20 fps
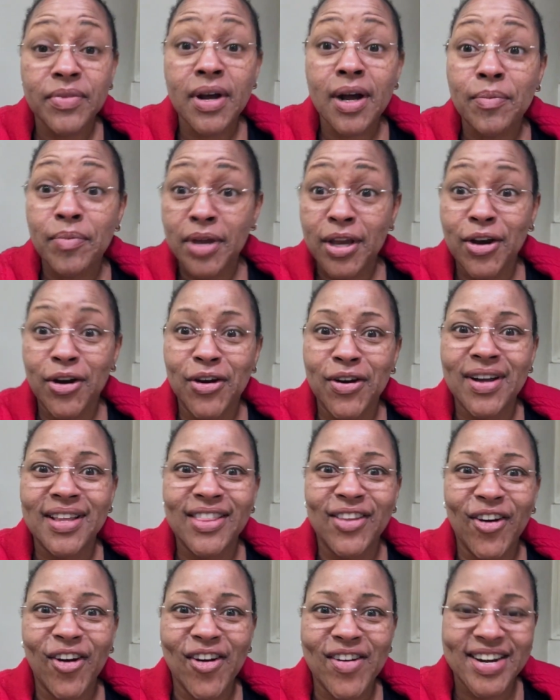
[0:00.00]
I'm here at
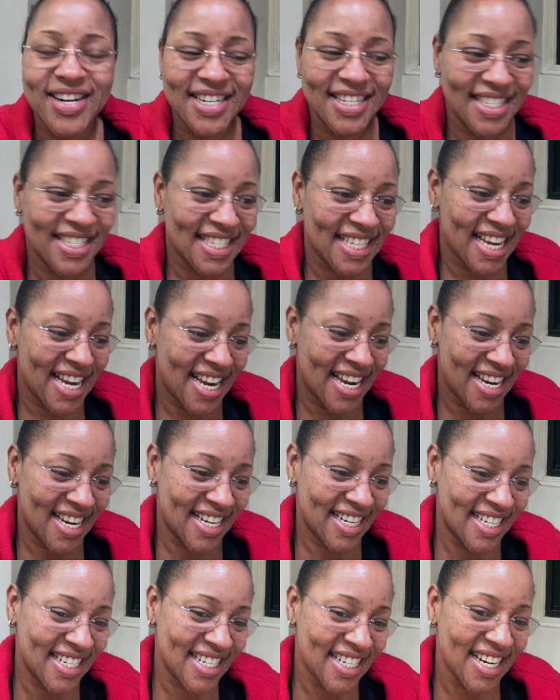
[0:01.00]
the RE's,
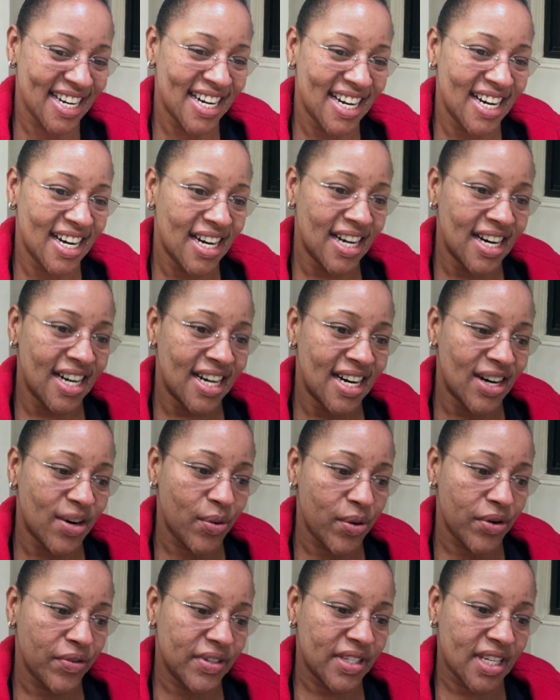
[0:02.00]
and
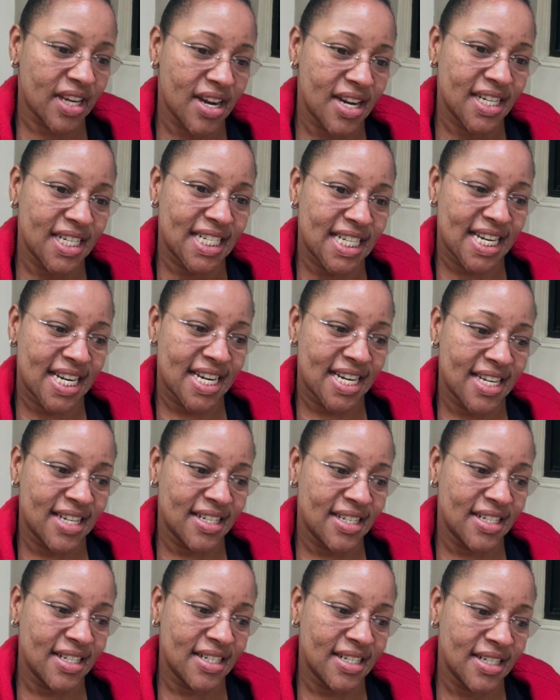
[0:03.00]
we've signed
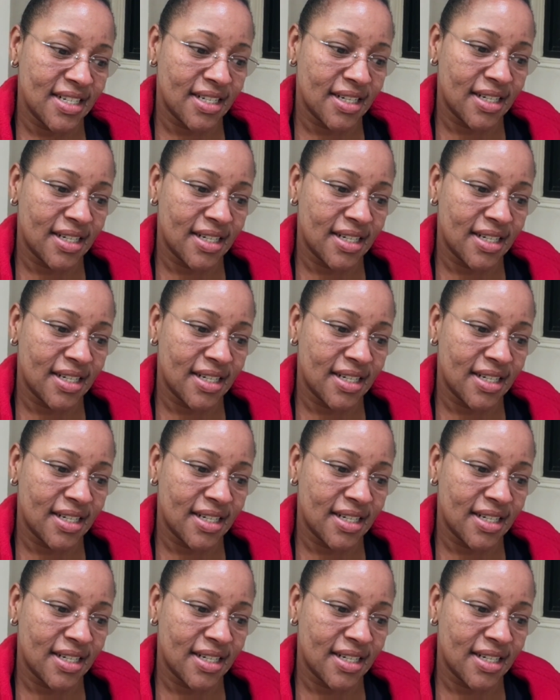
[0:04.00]
in,